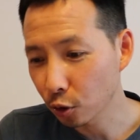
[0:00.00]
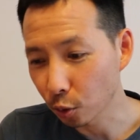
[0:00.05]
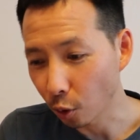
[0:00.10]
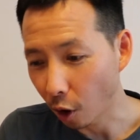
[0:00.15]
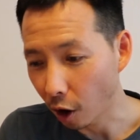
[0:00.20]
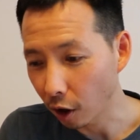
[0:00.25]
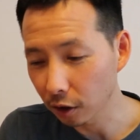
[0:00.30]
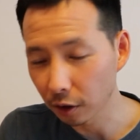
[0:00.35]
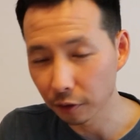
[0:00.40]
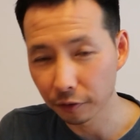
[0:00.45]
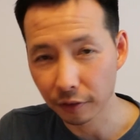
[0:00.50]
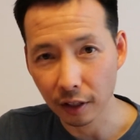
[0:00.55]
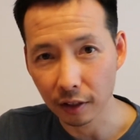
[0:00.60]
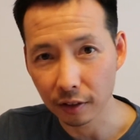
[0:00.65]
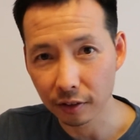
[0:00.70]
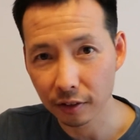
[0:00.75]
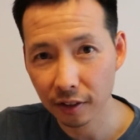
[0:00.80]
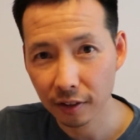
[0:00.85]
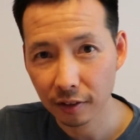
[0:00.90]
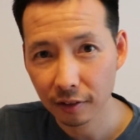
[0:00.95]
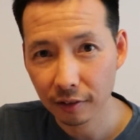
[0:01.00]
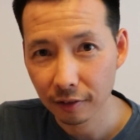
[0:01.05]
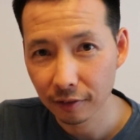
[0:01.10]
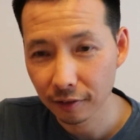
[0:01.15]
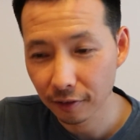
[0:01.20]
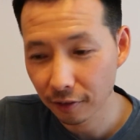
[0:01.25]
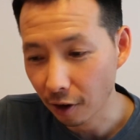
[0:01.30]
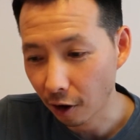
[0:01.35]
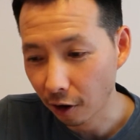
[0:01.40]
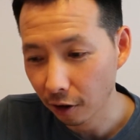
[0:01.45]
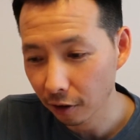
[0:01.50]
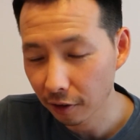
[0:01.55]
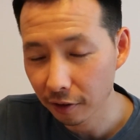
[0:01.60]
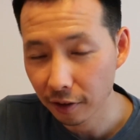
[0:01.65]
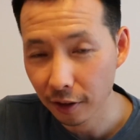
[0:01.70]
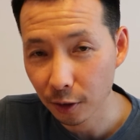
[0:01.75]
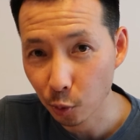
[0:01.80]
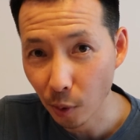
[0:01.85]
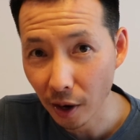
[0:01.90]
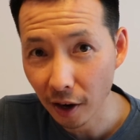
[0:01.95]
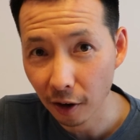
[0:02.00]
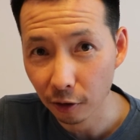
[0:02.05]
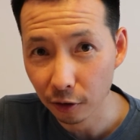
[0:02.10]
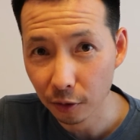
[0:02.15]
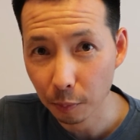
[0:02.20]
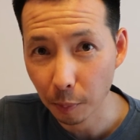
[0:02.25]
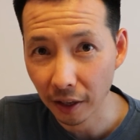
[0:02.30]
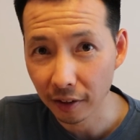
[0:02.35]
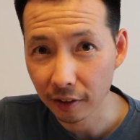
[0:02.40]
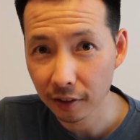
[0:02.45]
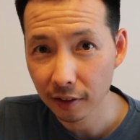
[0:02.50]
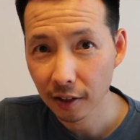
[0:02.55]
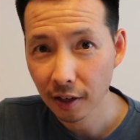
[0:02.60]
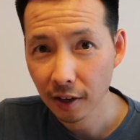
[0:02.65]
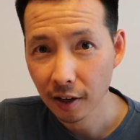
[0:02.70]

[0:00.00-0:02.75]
all of these wells, but